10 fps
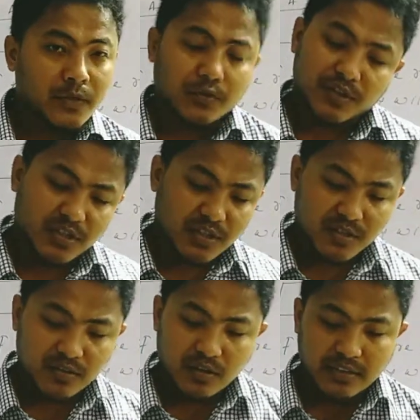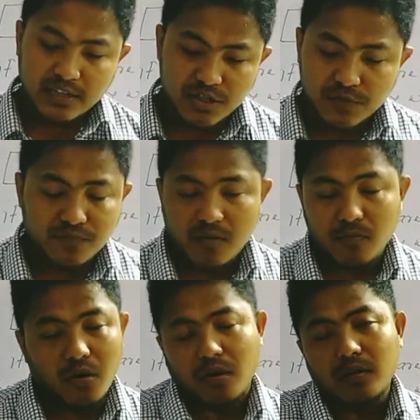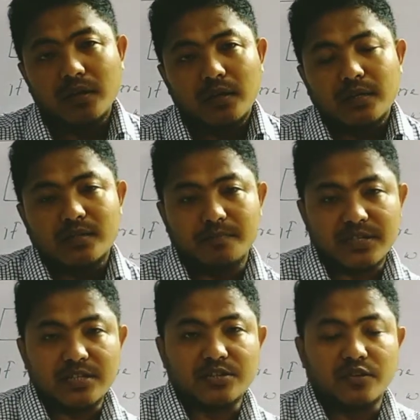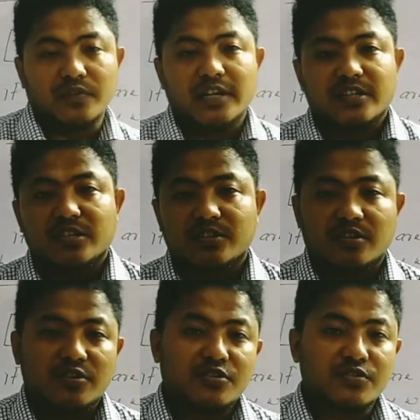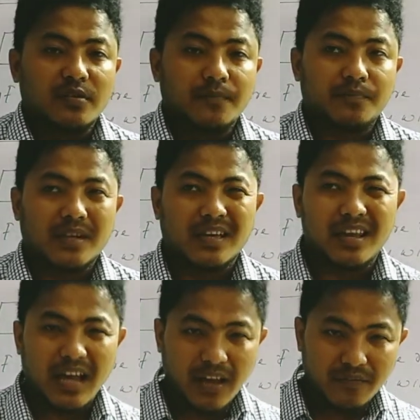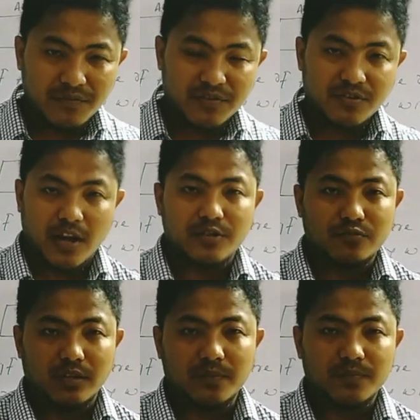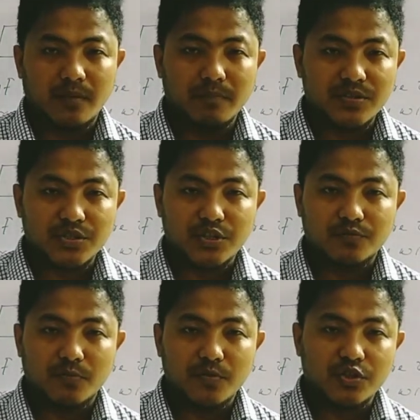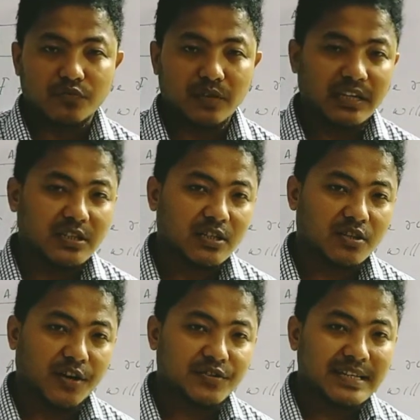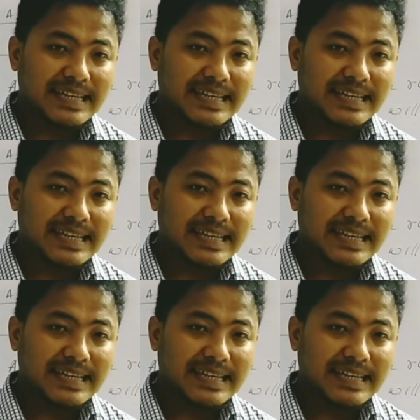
So that's it from all the basics of electric charge, and I have tried to give some basic information of electric charge.